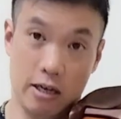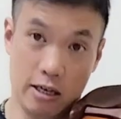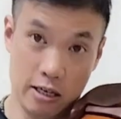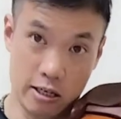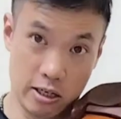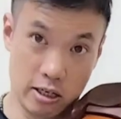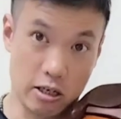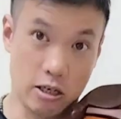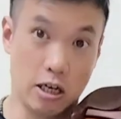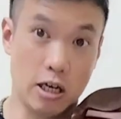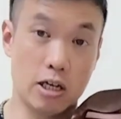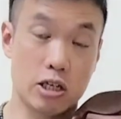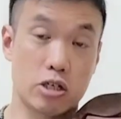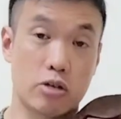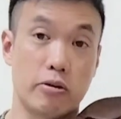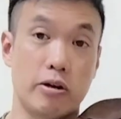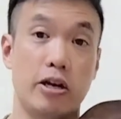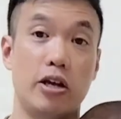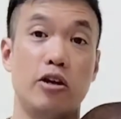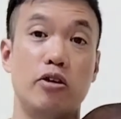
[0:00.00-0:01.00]
On the
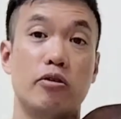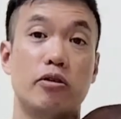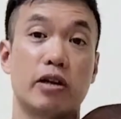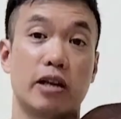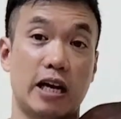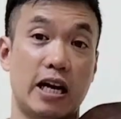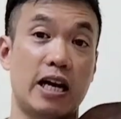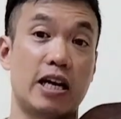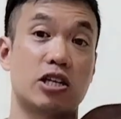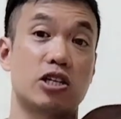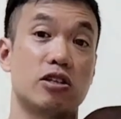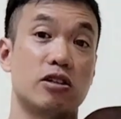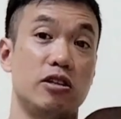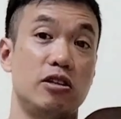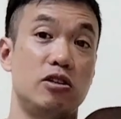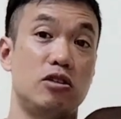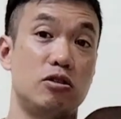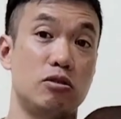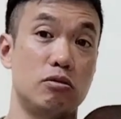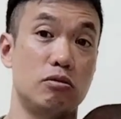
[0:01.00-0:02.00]
contrary, you can
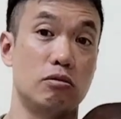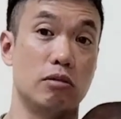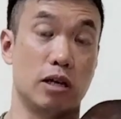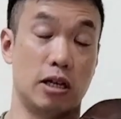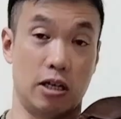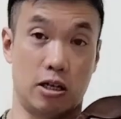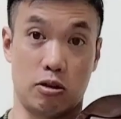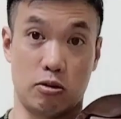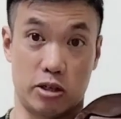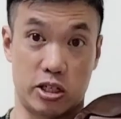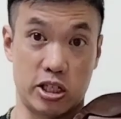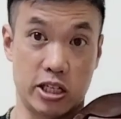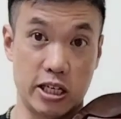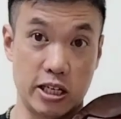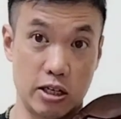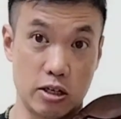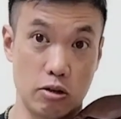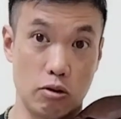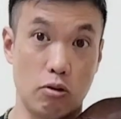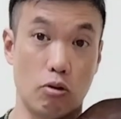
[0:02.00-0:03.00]
actually do a
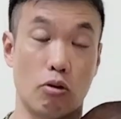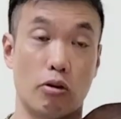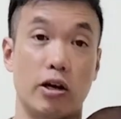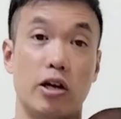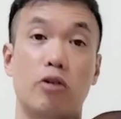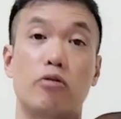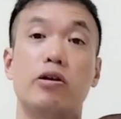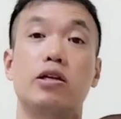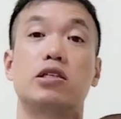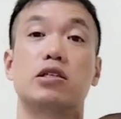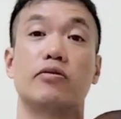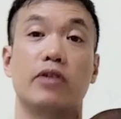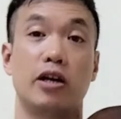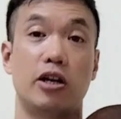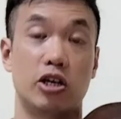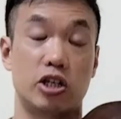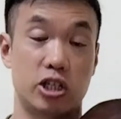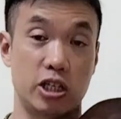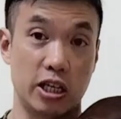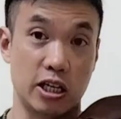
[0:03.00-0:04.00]
crescendo or increase of
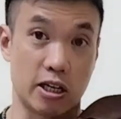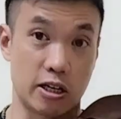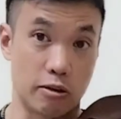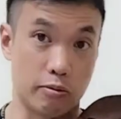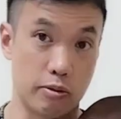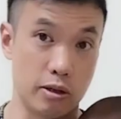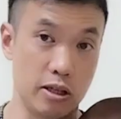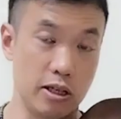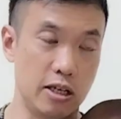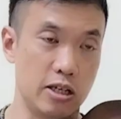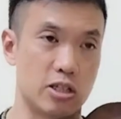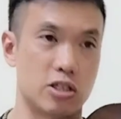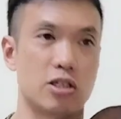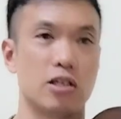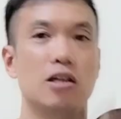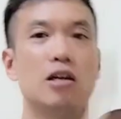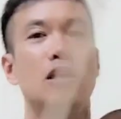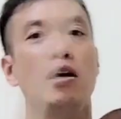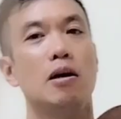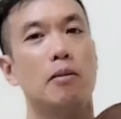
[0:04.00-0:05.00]
energy on a
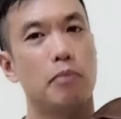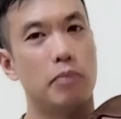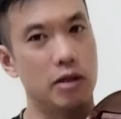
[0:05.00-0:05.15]
release,